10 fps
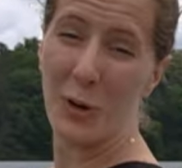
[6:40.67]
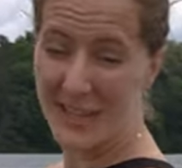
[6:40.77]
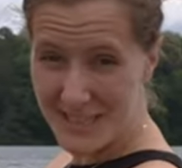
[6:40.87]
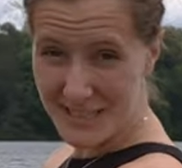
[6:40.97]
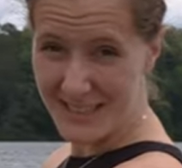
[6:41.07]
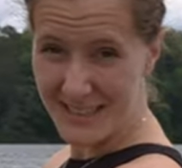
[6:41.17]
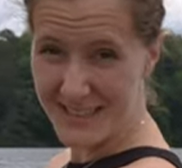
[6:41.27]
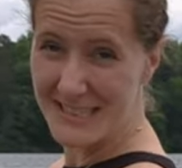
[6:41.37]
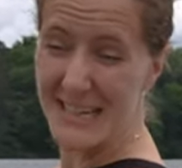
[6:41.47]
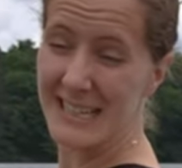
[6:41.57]
Watcher
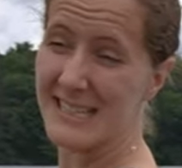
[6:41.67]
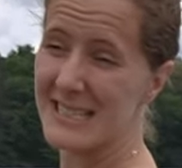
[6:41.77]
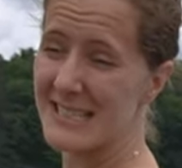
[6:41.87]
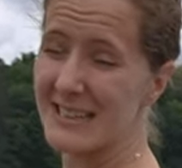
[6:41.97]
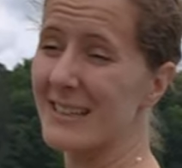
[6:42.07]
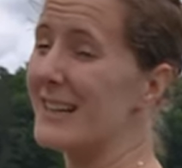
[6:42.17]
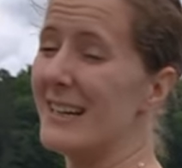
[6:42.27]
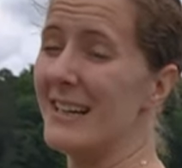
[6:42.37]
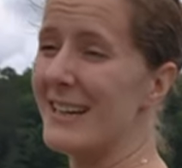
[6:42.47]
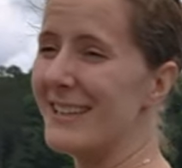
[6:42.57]
is nice.
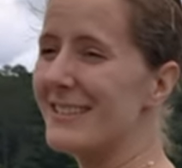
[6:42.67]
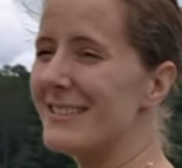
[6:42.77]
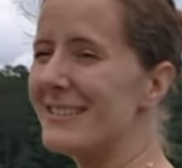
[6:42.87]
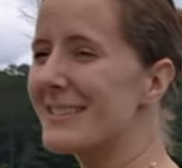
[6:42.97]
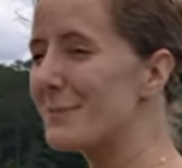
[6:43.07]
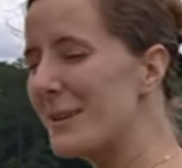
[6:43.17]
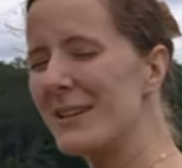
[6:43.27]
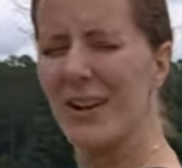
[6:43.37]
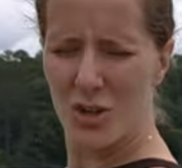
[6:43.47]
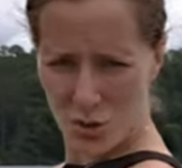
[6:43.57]
It's been
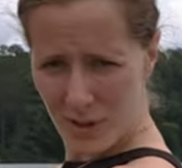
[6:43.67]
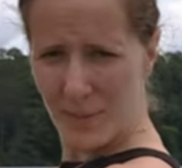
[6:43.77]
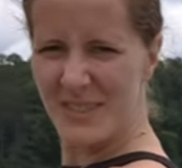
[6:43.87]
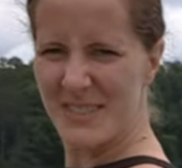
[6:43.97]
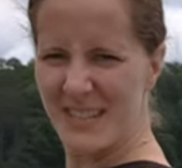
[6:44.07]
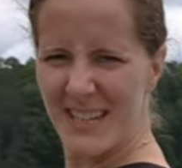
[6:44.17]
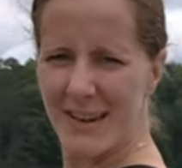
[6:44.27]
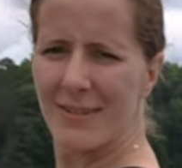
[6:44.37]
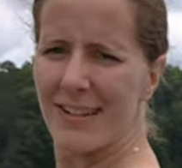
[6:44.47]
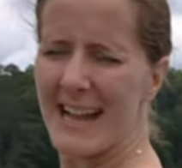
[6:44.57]
an enjoyable
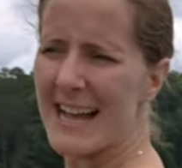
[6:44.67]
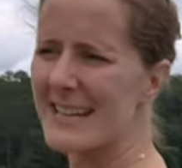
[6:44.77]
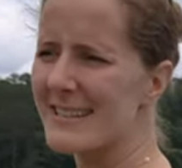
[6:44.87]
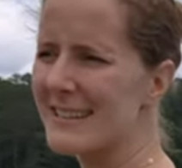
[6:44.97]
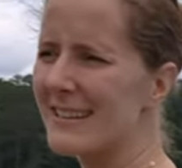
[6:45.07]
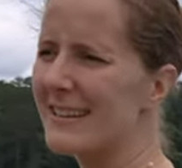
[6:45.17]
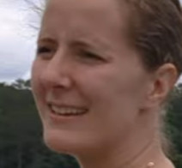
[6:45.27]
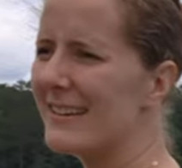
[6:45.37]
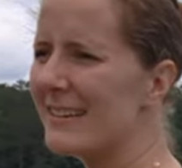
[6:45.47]
Sunday, relaxing.